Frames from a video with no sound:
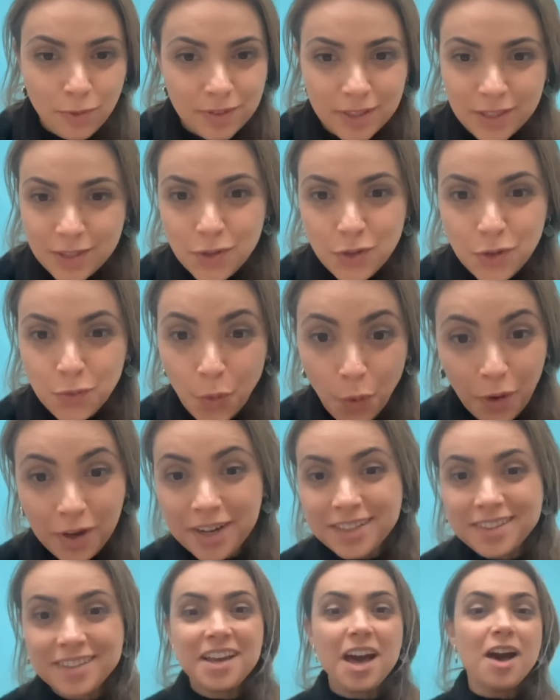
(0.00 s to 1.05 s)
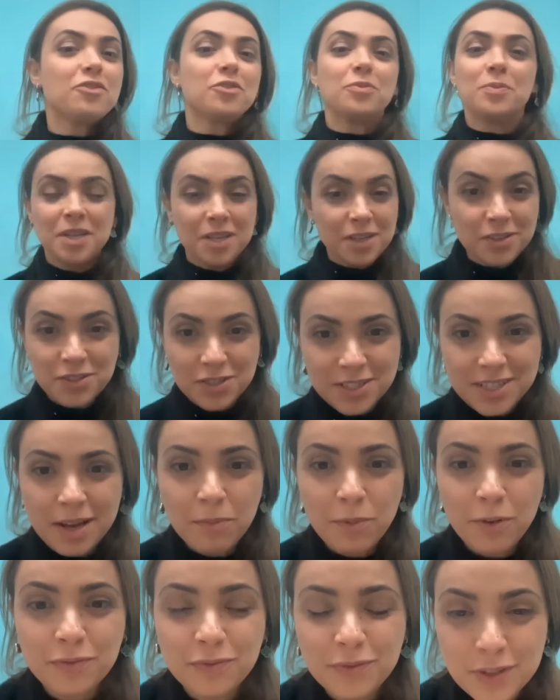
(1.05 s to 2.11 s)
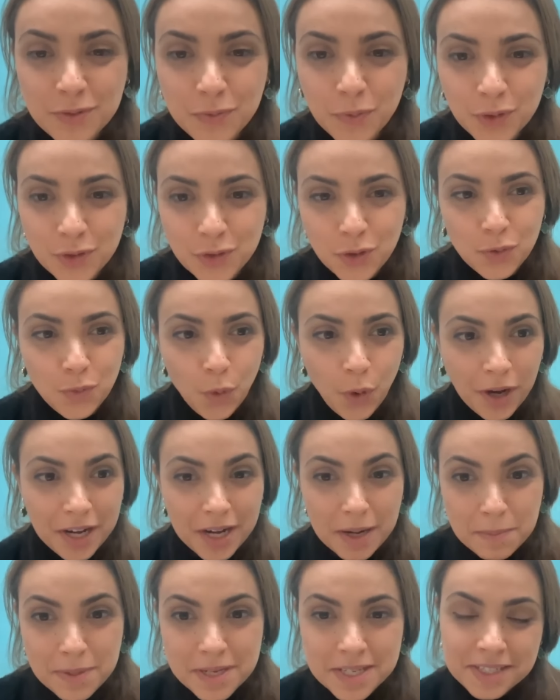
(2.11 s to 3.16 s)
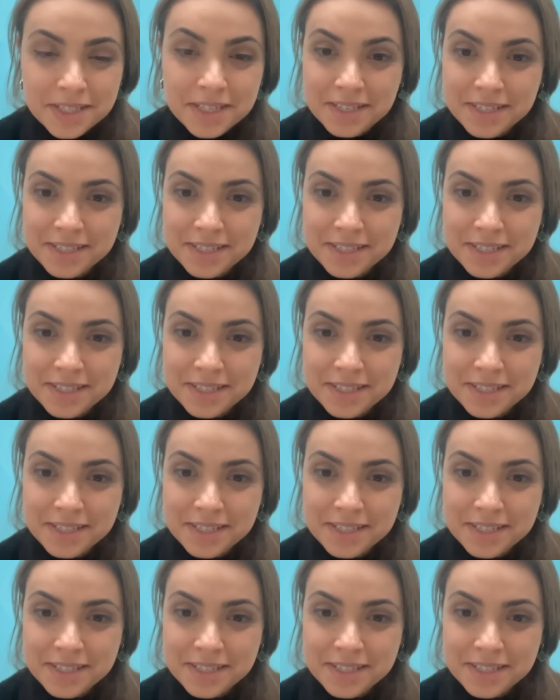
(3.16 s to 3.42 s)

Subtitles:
should work in the government, some of these should work in business.